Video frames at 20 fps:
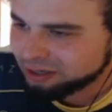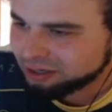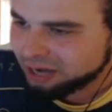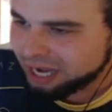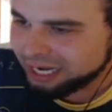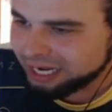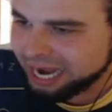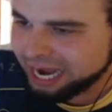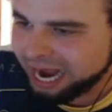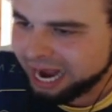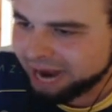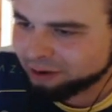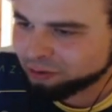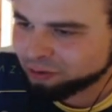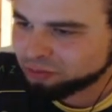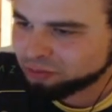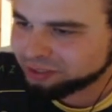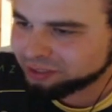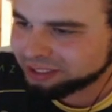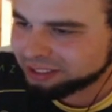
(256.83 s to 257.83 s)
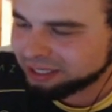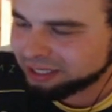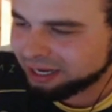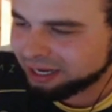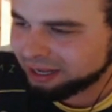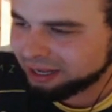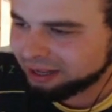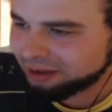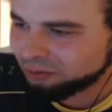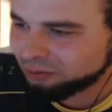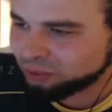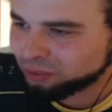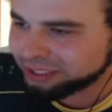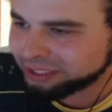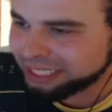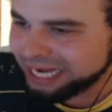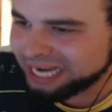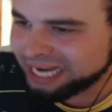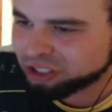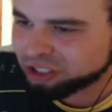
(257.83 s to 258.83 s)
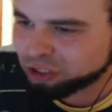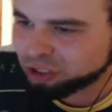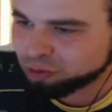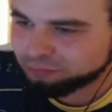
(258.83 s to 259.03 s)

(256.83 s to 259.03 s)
Again, I don't know what the HQ